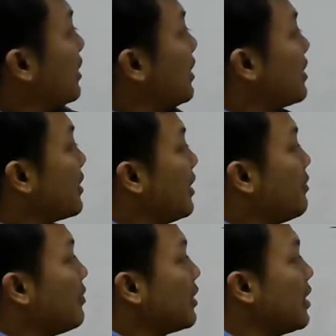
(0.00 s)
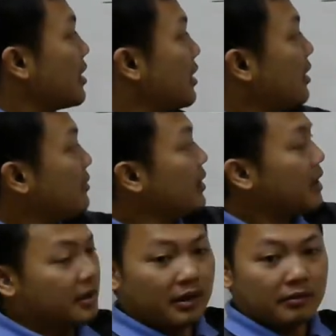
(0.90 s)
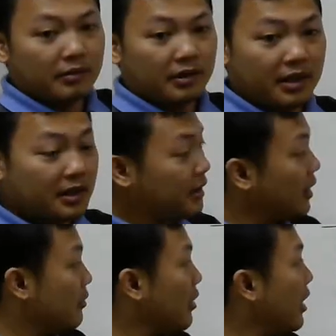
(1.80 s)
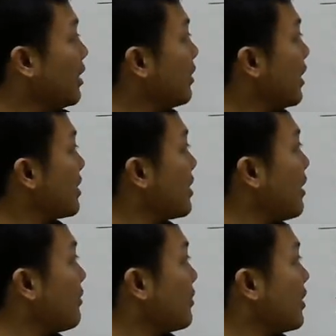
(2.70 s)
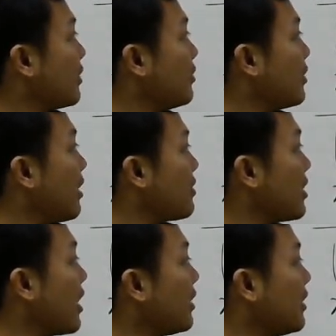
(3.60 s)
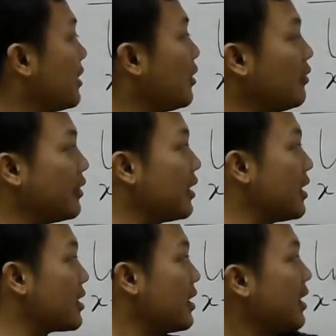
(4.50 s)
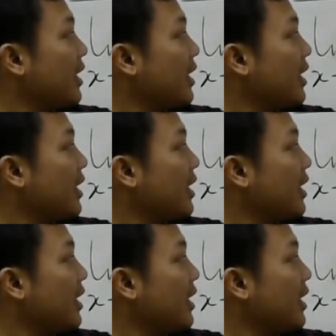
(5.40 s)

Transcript: this term with this term, this term with this term, right? You get sine 2019 over this